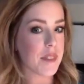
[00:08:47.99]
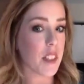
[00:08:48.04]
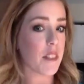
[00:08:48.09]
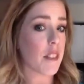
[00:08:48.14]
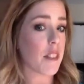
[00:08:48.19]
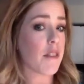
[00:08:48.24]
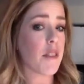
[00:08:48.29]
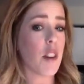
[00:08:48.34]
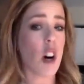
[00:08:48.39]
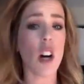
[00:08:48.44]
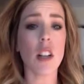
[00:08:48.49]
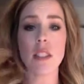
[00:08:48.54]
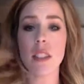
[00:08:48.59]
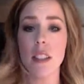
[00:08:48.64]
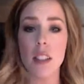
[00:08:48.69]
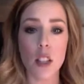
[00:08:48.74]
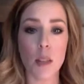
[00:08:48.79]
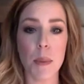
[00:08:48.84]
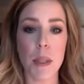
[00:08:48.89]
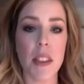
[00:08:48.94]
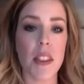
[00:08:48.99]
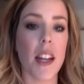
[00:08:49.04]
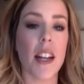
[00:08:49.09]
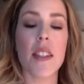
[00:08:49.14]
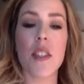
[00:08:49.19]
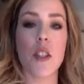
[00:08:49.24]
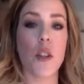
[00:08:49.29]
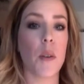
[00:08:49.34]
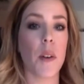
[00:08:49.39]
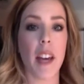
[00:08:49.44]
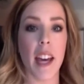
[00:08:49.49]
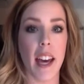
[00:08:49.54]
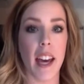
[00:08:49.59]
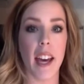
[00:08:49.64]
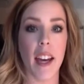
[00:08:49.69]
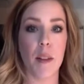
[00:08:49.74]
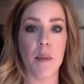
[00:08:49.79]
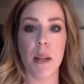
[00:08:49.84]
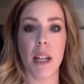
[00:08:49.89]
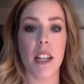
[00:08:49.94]
If it falls a little bit, that's
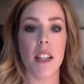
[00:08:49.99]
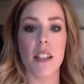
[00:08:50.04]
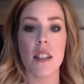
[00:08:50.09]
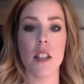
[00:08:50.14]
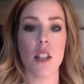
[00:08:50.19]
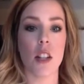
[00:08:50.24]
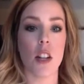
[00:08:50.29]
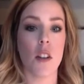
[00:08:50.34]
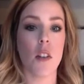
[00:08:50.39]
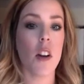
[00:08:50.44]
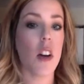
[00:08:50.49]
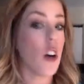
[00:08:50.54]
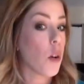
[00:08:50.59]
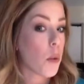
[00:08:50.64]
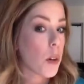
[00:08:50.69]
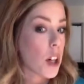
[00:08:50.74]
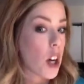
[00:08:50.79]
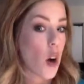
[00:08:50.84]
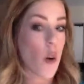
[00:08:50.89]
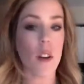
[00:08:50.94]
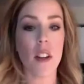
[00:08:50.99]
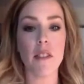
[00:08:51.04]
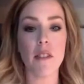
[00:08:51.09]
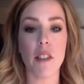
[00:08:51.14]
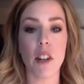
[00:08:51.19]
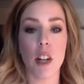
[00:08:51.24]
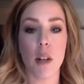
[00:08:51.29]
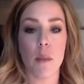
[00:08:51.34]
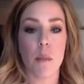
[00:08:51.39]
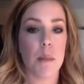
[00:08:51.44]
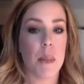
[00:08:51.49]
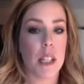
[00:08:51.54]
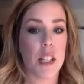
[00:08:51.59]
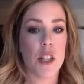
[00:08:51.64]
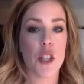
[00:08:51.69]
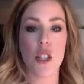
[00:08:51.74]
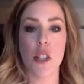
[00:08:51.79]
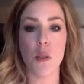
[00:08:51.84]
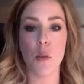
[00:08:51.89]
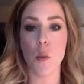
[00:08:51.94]
okay because, we're going for a
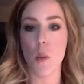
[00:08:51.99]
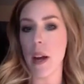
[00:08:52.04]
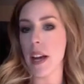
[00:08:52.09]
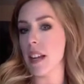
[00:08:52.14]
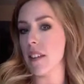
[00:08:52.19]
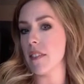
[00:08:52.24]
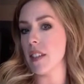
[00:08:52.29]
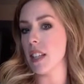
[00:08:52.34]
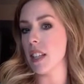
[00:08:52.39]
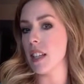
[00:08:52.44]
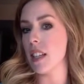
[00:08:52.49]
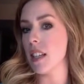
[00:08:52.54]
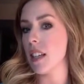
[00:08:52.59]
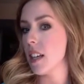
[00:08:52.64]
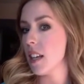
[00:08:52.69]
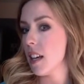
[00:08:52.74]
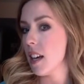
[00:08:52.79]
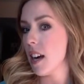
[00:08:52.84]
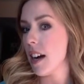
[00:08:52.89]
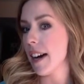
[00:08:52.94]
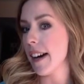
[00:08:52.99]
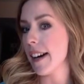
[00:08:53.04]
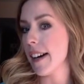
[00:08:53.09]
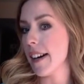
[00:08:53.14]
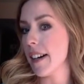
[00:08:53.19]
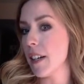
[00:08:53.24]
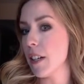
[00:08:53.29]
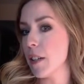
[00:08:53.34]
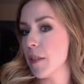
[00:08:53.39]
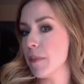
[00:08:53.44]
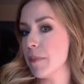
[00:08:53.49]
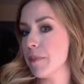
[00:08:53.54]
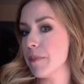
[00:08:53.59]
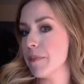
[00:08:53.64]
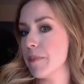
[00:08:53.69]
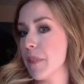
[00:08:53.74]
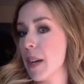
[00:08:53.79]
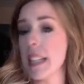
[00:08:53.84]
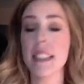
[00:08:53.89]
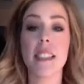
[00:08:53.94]
beachy, wavy,
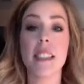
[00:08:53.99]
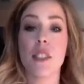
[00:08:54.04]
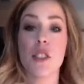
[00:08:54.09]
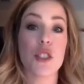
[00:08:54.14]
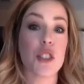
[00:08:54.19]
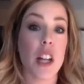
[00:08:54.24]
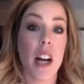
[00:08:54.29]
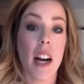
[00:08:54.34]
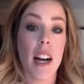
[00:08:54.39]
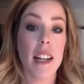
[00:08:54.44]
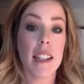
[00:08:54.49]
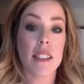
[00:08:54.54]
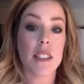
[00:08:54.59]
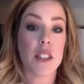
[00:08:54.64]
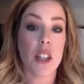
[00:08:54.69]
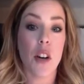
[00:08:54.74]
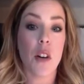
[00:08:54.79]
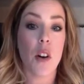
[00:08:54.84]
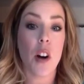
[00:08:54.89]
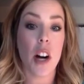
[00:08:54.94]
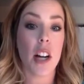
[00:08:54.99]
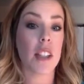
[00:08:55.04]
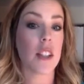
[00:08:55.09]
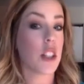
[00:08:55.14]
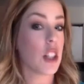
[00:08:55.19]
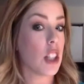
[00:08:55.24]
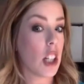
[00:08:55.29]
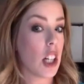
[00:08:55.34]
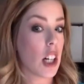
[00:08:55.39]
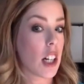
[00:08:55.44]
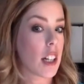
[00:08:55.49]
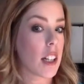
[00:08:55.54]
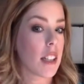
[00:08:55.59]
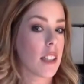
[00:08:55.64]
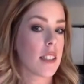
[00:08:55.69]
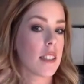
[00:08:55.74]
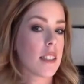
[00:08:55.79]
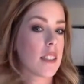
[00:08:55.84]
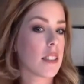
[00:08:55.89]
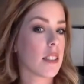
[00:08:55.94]
I didn't try so hard look.
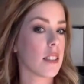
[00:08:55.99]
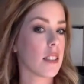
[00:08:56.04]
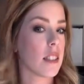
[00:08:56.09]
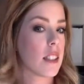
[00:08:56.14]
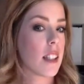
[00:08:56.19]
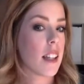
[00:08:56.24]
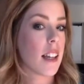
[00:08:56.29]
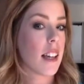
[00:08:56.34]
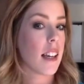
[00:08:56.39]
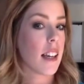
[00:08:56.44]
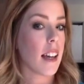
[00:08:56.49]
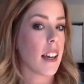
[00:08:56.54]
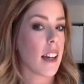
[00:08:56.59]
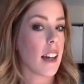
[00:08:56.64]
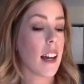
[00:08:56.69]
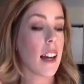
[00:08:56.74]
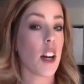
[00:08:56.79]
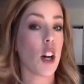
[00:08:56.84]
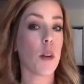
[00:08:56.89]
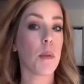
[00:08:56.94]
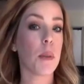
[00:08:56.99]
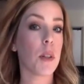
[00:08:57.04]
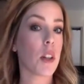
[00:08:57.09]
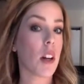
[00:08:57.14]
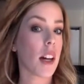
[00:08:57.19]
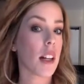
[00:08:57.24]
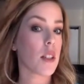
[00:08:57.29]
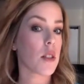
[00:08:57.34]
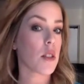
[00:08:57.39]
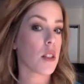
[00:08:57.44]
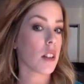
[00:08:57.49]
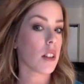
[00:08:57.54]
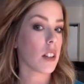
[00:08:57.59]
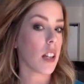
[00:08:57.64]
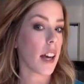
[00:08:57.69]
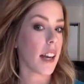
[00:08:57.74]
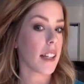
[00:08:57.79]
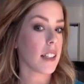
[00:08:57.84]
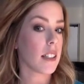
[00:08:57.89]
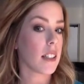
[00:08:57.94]
And I hope you guys
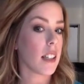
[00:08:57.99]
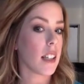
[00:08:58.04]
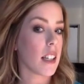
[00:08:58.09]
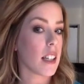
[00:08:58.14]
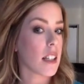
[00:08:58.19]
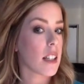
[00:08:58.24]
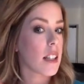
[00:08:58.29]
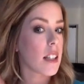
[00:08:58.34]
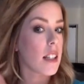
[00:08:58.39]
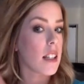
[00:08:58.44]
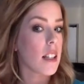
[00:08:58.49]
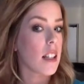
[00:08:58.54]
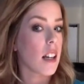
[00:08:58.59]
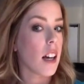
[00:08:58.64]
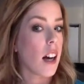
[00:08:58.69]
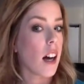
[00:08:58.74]
liked this.